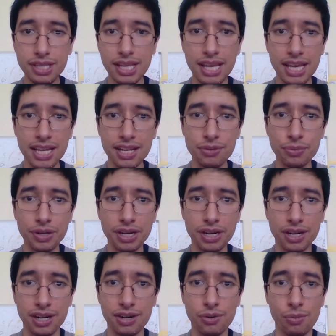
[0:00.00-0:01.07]
and we
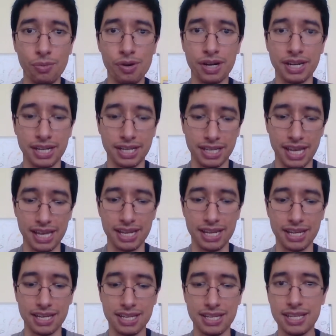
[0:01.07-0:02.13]
are working on
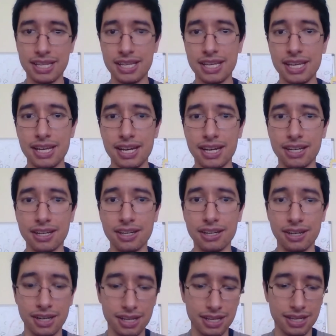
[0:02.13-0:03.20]
getting a
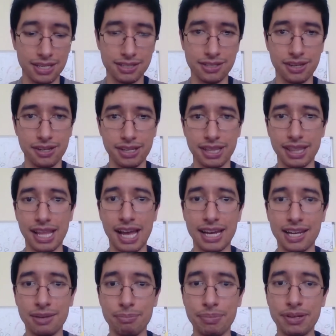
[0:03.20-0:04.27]
good solid
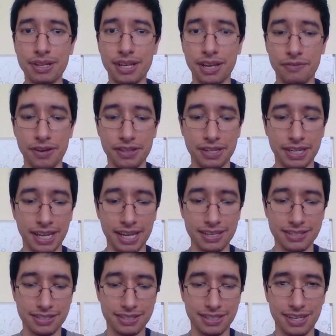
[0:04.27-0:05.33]
lineup of other
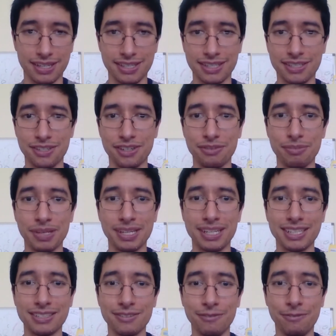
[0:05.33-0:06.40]
guests because it's going to be
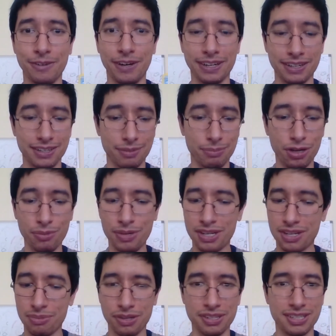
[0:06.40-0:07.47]
just fun. The
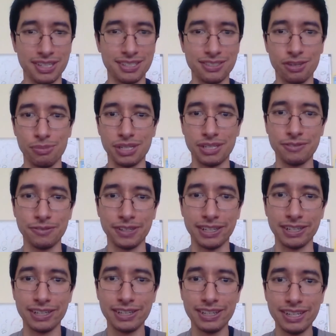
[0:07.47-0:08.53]
Pokemon community is just so much
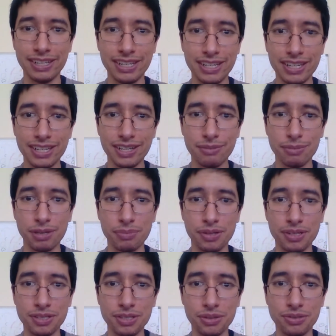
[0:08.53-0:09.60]
fun. People
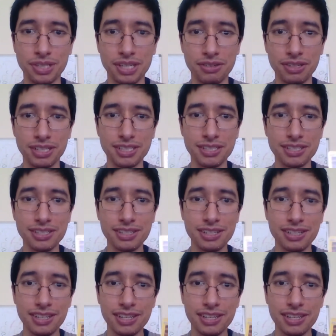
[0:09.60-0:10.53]
are so generous